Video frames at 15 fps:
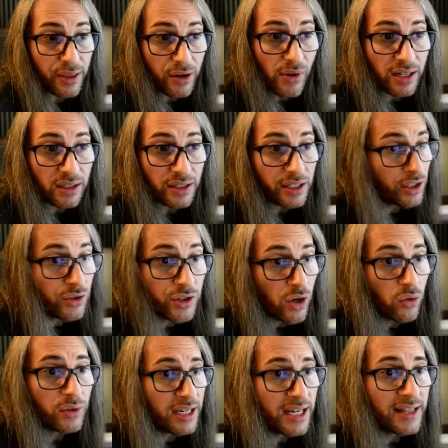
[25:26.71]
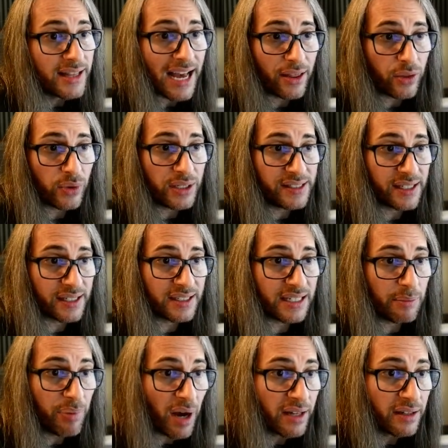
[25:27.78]
theoretically, you don't need that
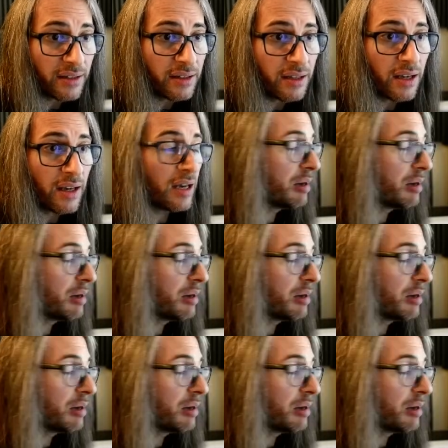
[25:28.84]
360 button,